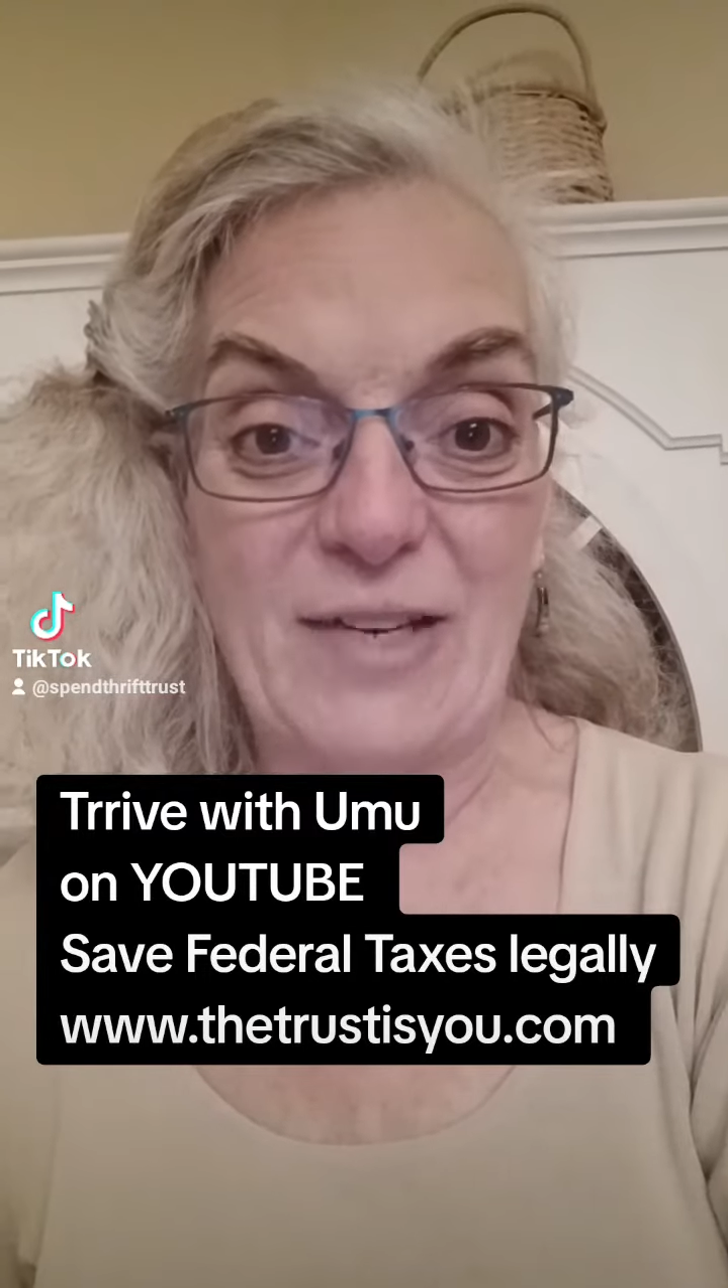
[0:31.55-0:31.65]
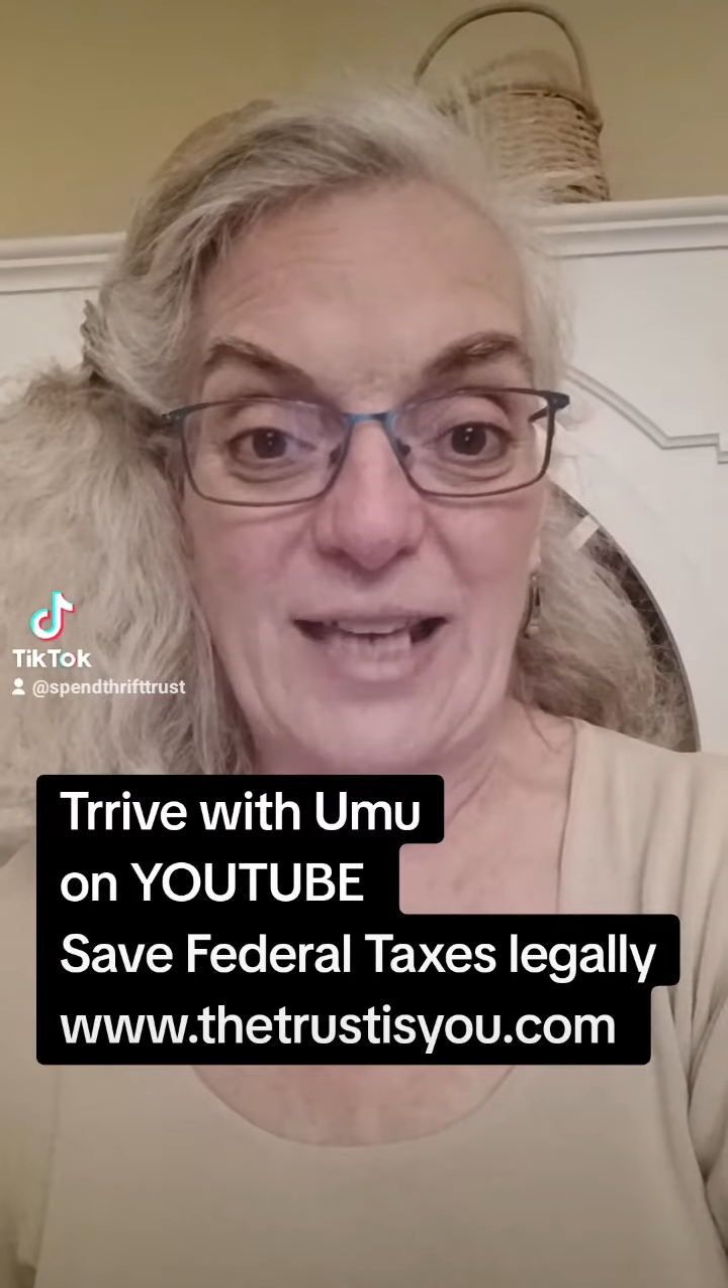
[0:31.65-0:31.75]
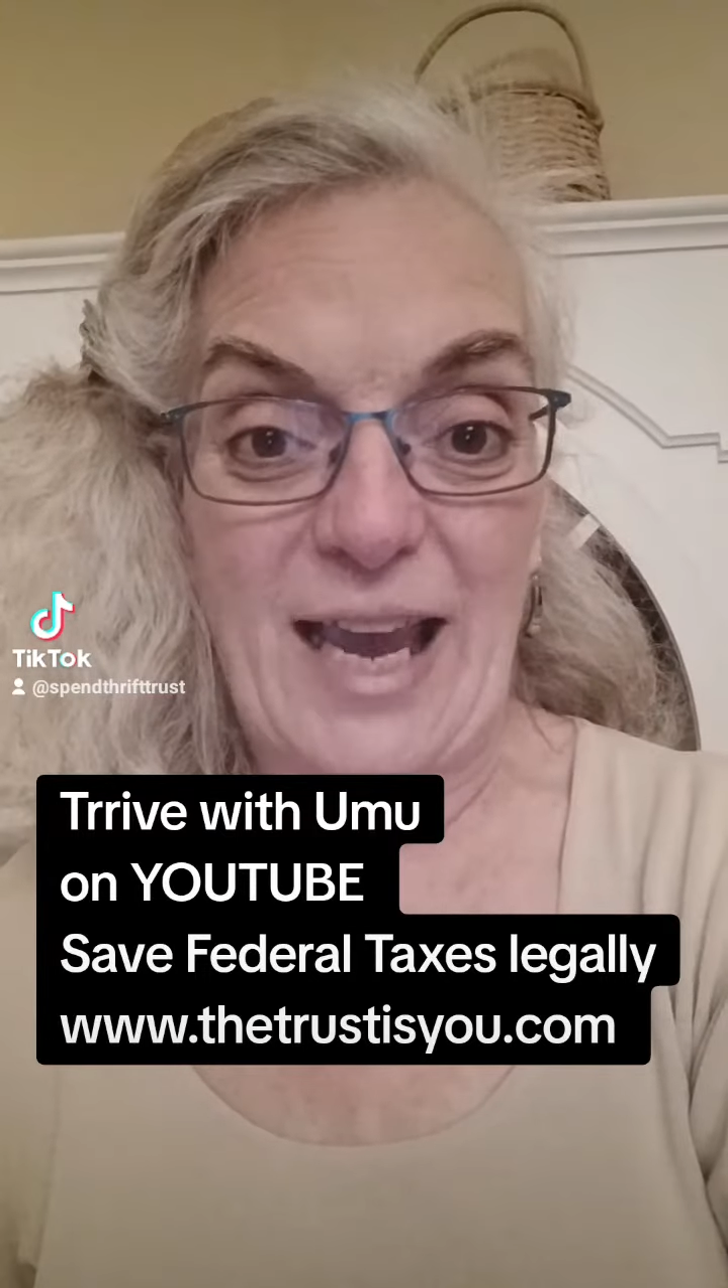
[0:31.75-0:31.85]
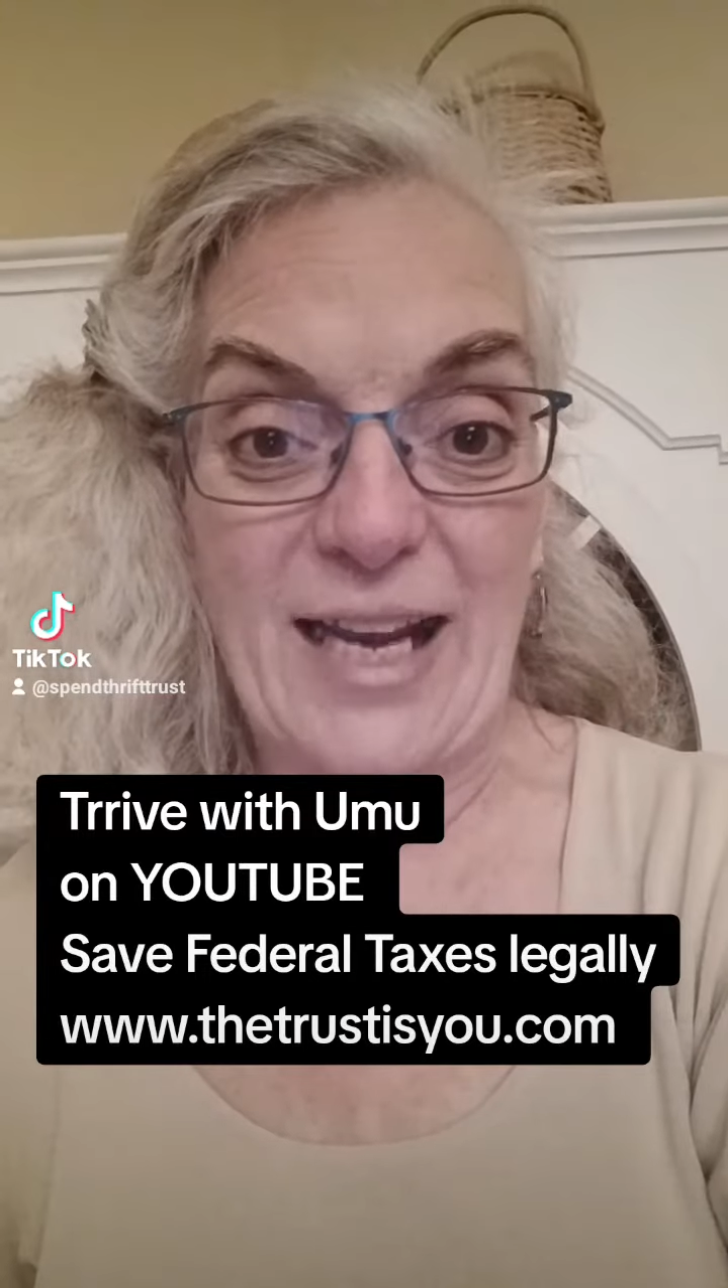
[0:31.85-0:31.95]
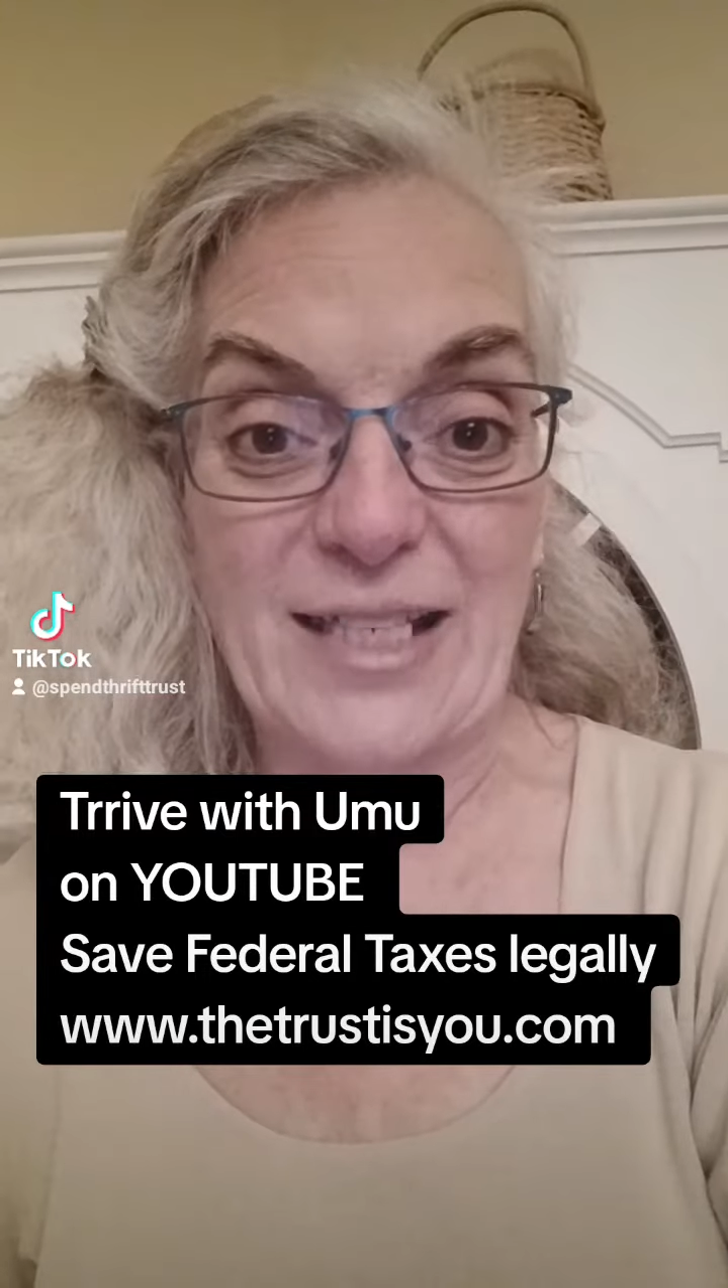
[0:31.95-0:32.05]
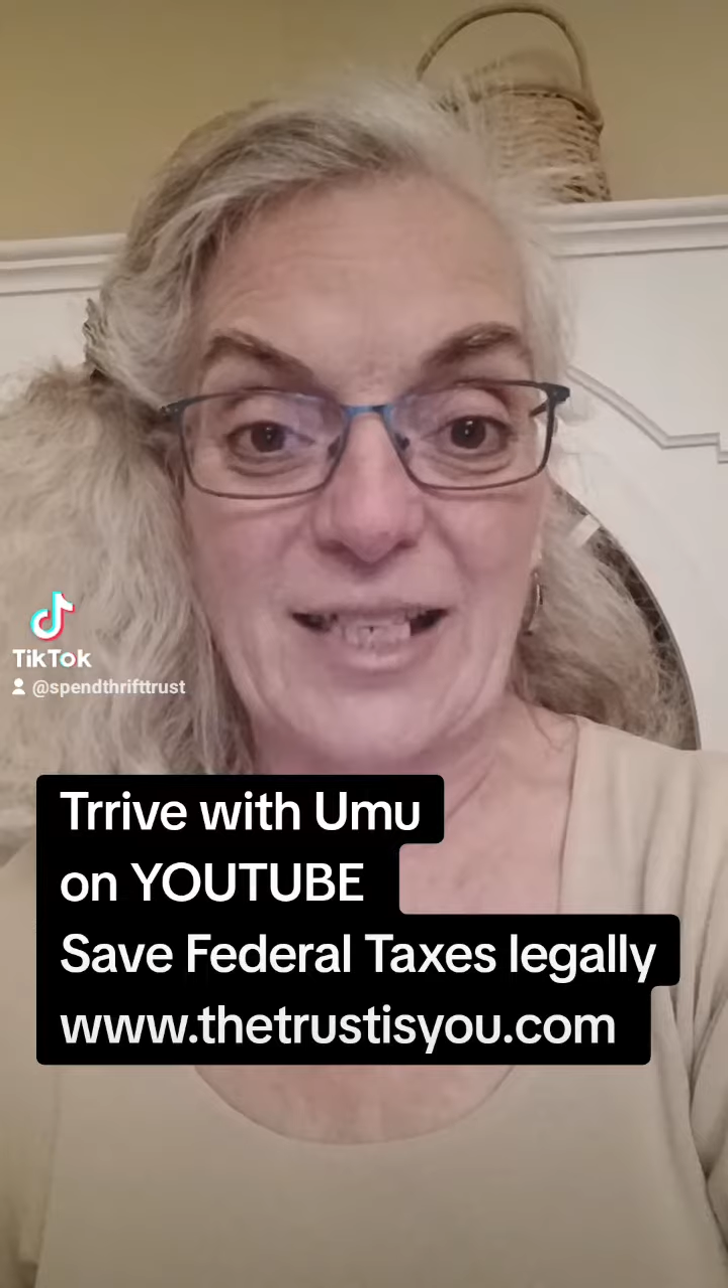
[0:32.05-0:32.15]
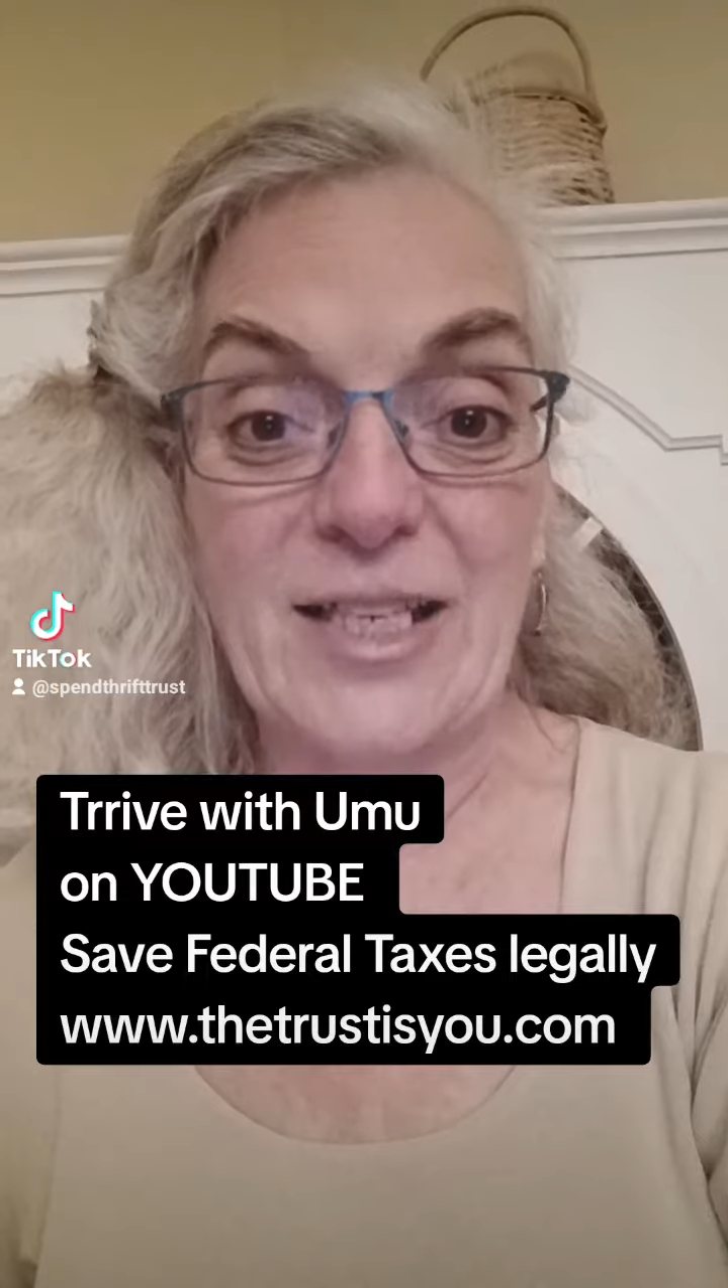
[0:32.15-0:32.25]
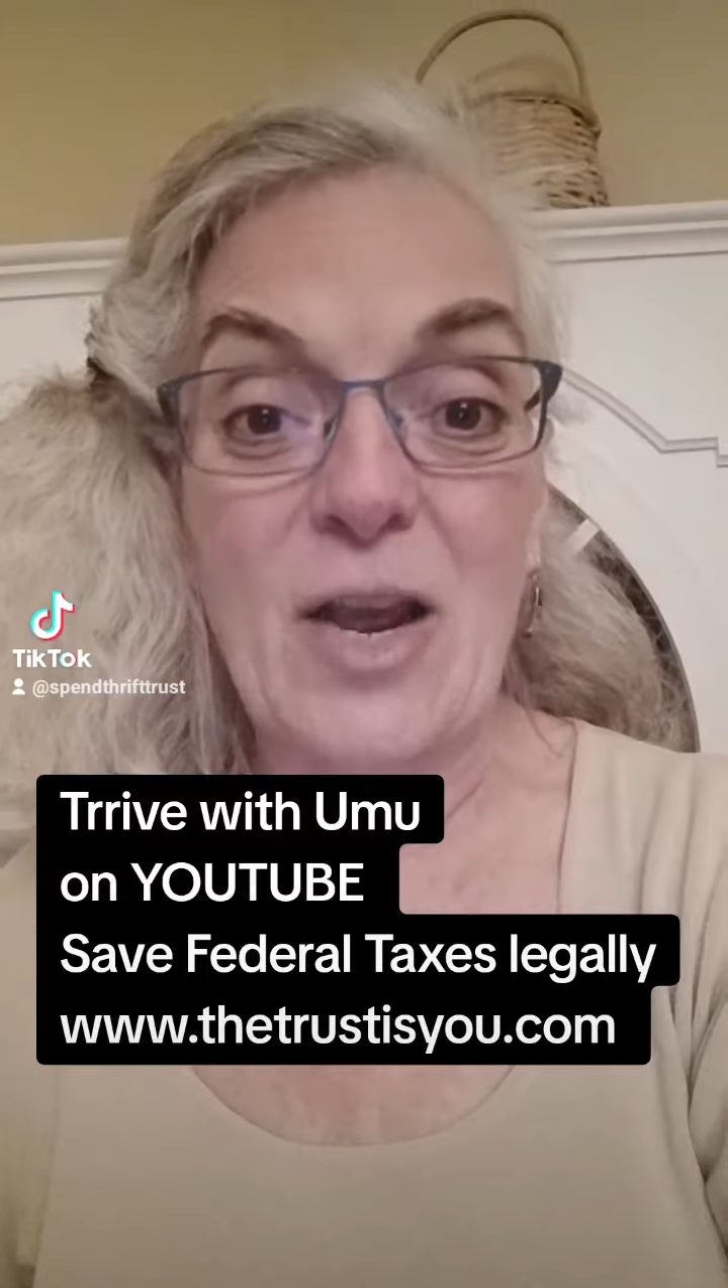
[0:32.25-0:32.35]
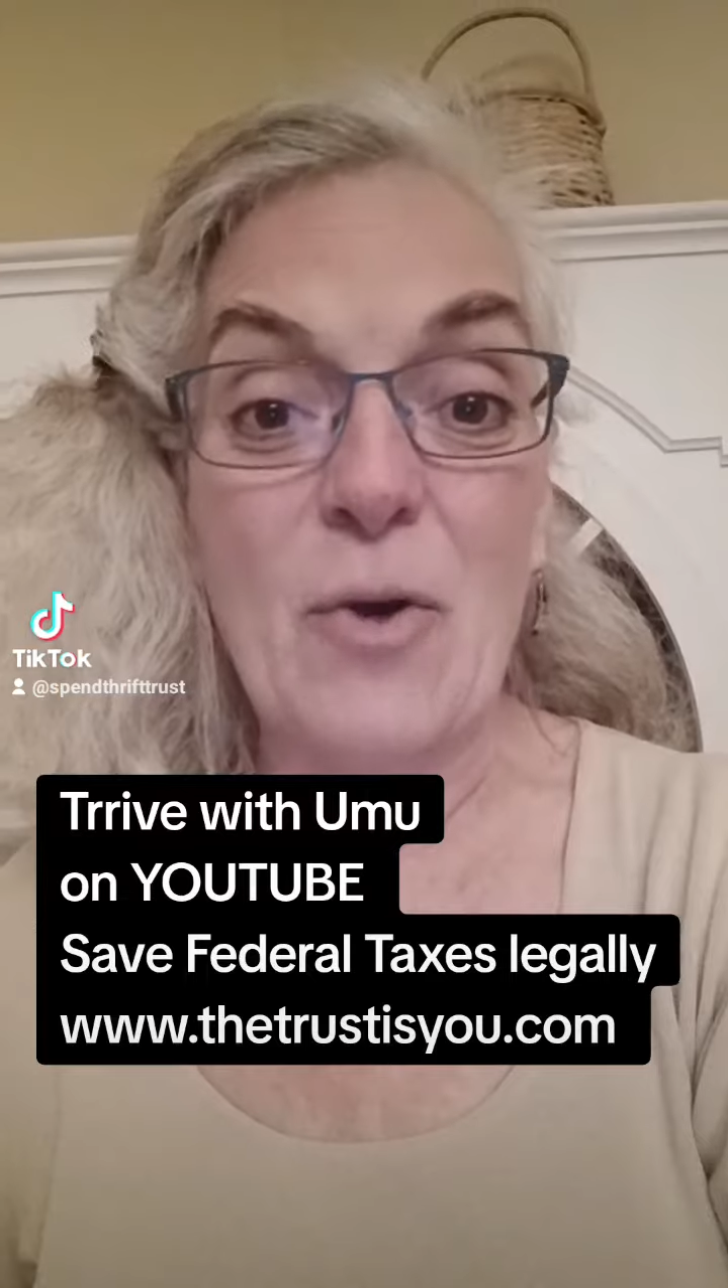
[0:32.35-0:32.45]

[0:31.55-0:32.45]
taxes